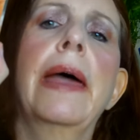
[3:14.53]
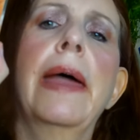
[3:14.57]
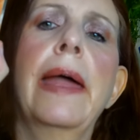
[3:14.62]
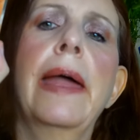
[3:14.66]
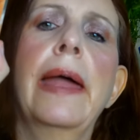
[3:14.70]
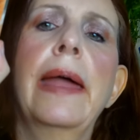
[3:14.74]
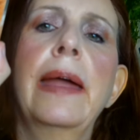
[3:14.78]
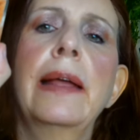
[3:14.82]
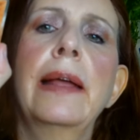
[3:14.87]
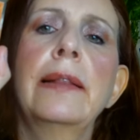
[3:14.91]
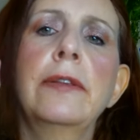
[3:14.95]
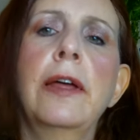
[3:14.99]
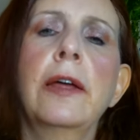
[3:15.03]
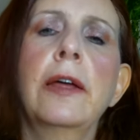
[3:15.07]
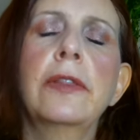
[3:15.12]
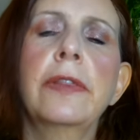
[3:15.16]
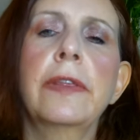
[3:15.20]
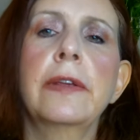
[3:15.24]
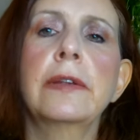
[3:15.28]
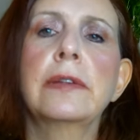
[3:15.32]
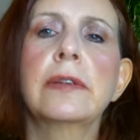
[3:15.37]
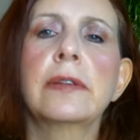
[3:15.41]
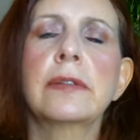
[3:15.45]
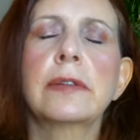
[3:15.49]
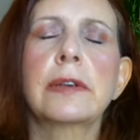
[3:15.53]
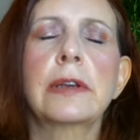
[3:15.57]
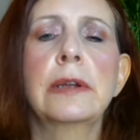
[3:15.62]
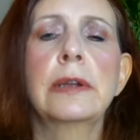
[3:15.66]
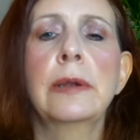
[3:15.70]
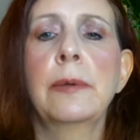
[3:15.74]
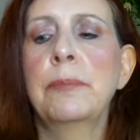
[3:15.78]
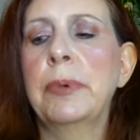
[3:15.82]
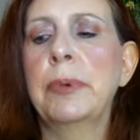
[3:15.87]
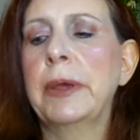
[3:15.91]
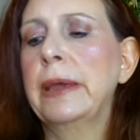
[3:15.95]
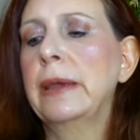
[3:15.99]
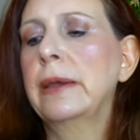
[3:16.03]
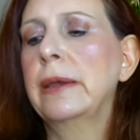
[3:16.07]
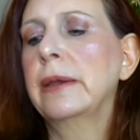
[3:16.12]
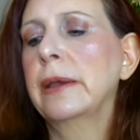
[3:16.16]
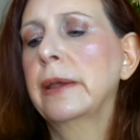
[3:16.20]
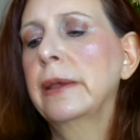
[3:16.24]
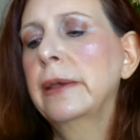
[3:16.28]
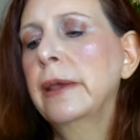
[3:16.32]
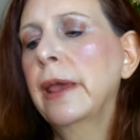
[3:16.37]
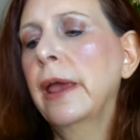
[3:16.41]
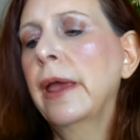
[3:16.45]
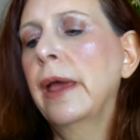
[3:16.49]
a look that's going to be
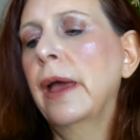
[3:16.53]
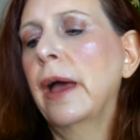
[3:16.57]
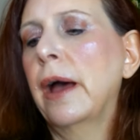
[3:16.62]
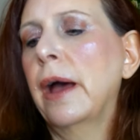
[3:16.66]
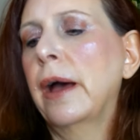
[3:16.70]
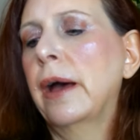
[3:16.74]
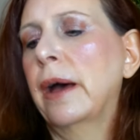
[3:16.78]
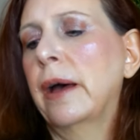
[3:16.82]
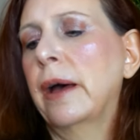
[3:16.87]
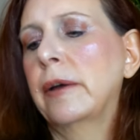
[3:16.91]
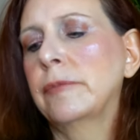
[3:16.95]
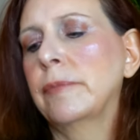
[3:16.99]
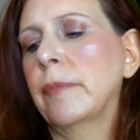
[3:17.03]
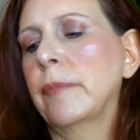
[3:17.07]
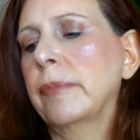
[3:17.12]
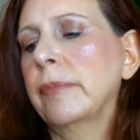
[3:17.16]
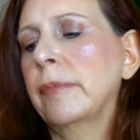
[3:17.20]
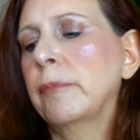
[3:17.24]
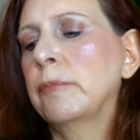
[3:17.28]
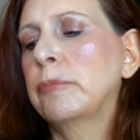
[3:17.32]
um,